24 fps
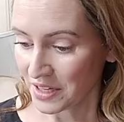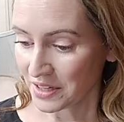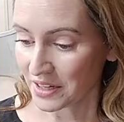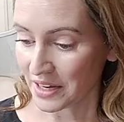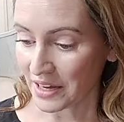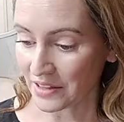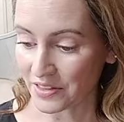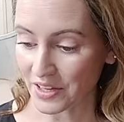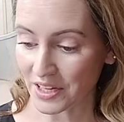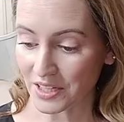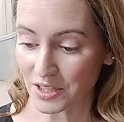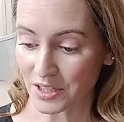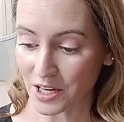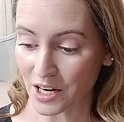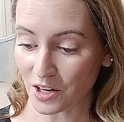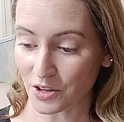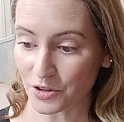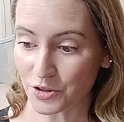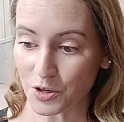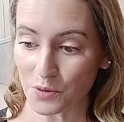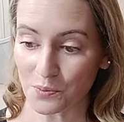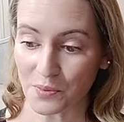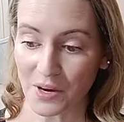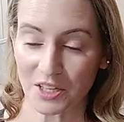And then they
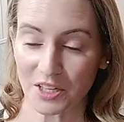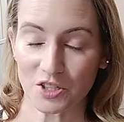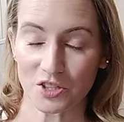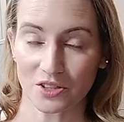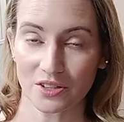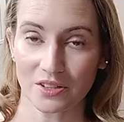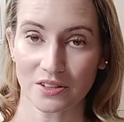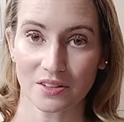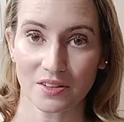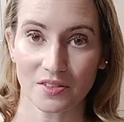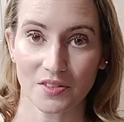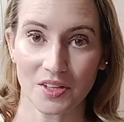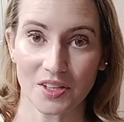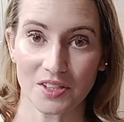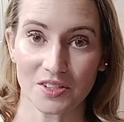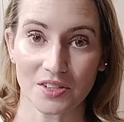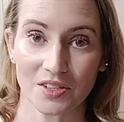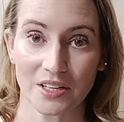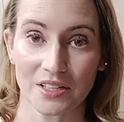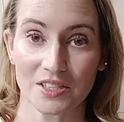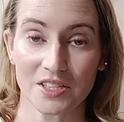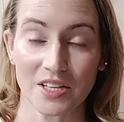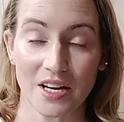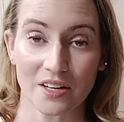also mentioned things
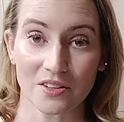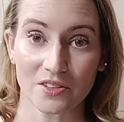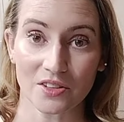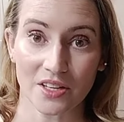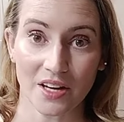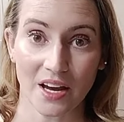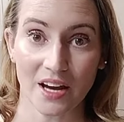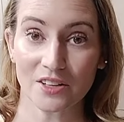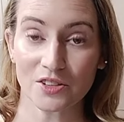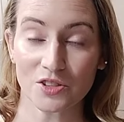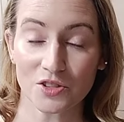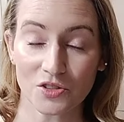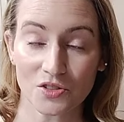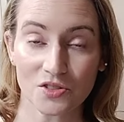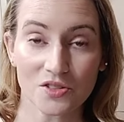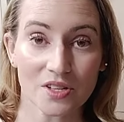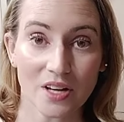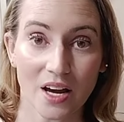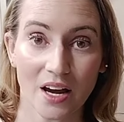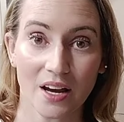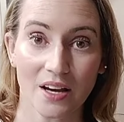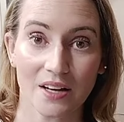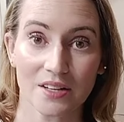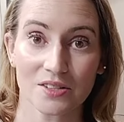like daily
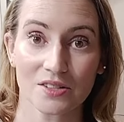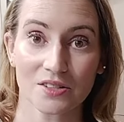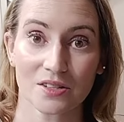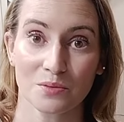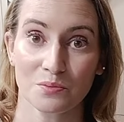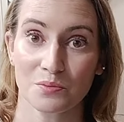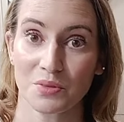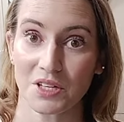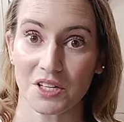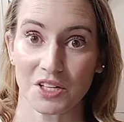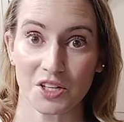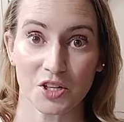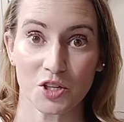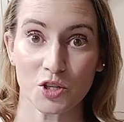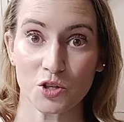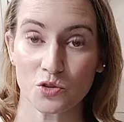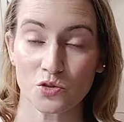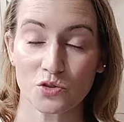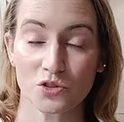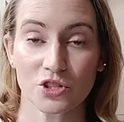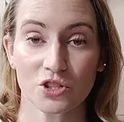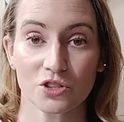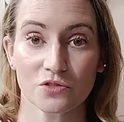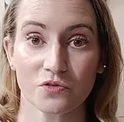exercise can be
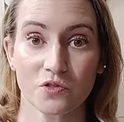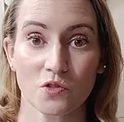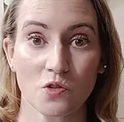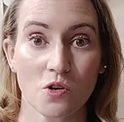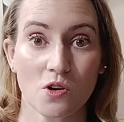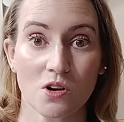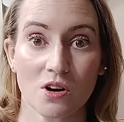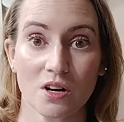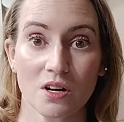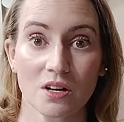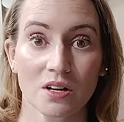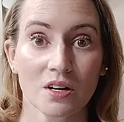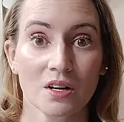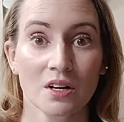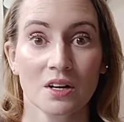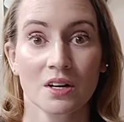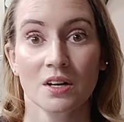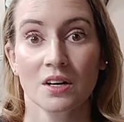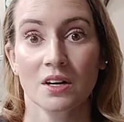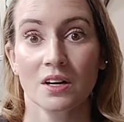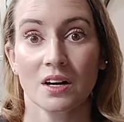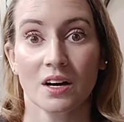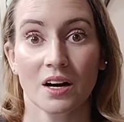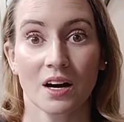huge for
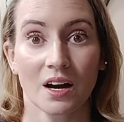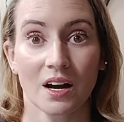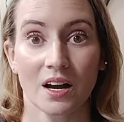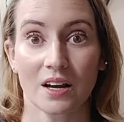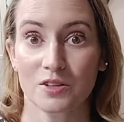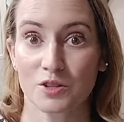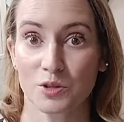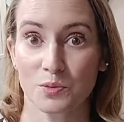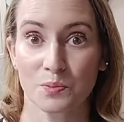uh, your